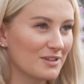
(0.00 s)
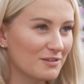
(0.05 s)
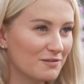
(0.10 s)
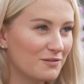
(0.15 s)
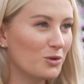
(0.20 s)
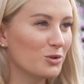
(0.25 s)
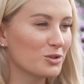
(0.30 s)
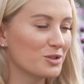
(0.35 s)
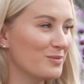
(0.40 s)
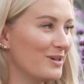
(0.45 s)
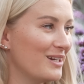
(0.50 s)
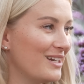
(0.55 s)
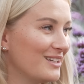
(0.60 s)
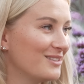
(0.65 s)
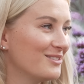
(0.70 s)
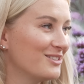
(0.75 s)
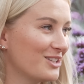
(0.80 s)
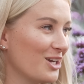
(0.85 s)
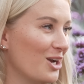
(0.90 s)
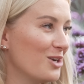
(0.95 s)
force me
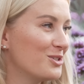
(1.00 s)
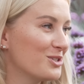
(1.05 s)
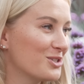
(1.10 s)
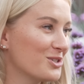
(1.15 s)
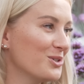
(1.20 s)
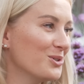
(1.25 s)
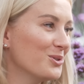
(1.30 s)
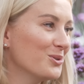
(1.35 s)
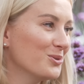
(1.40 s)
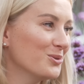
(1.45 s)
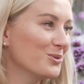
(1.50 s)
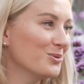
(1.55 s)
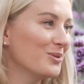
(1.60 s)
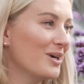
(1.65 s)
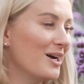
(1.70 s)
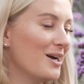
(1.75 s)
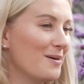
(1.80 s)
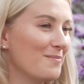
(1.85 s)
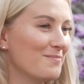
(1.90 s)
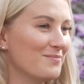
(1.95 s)
to go to school.
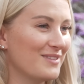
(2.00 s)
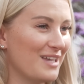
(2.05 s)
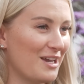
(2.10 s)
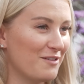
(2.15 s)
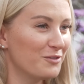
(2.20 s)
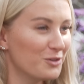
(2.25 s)
They